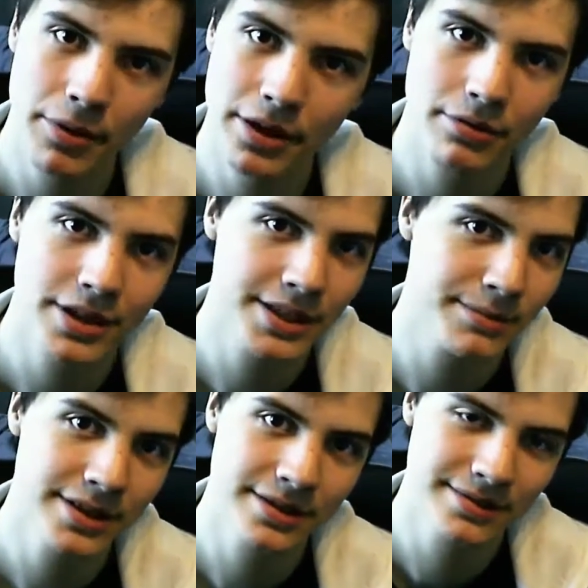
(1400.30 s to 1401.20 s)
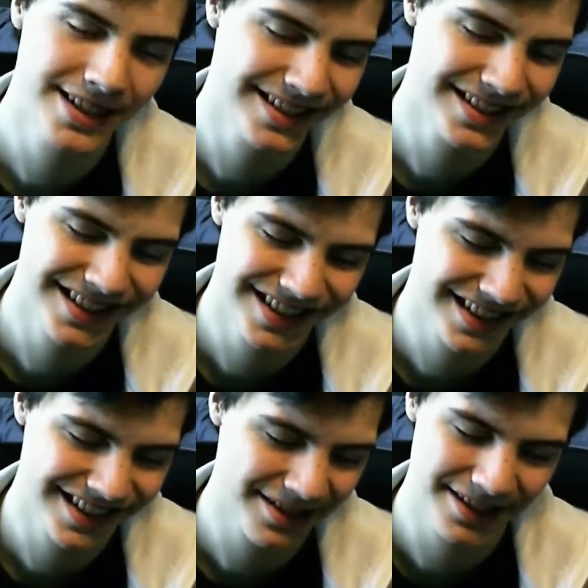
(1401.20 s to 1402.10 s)
Merry Christmas.
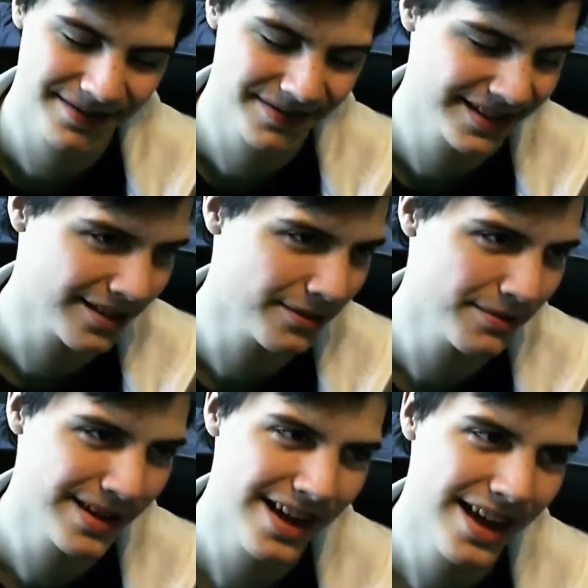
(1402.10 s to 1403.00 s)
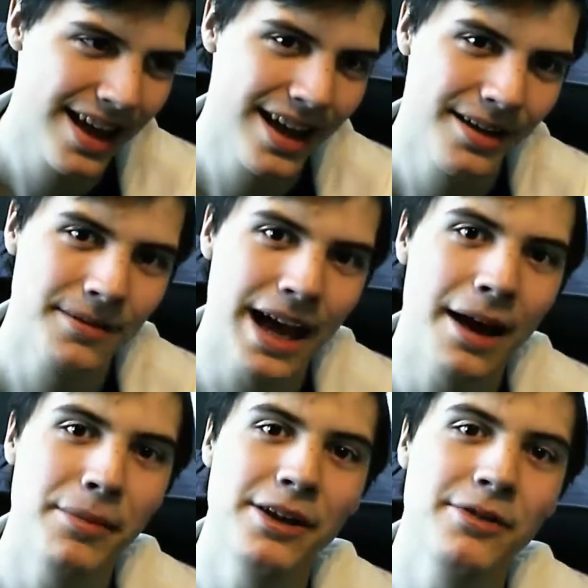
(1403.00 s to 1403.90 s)
It's no.
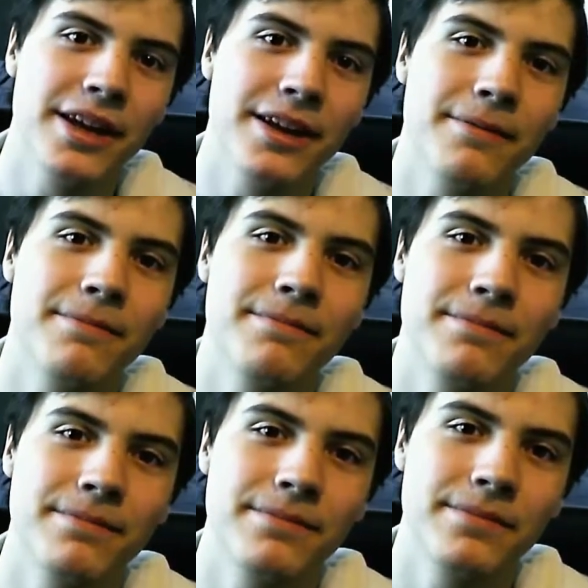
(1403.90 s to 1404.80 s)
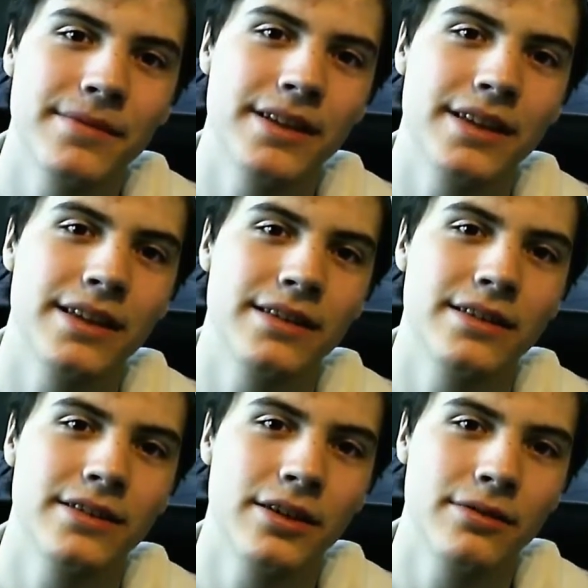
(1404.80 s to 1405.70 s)
Happy New Year.
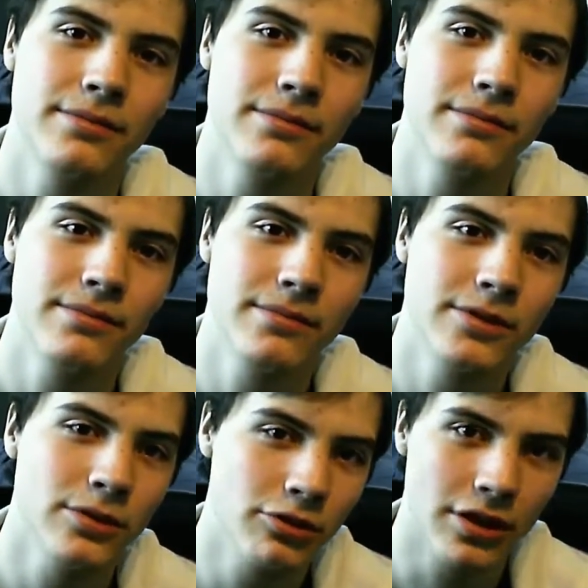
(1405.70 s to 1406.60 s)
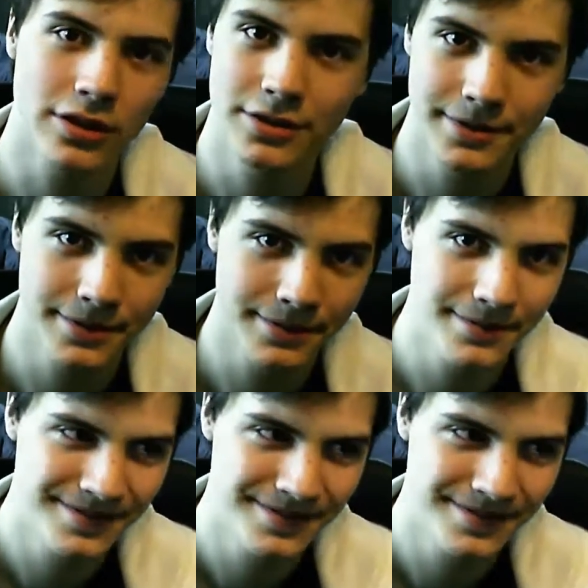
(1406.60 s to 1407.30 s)
Don't do drugs.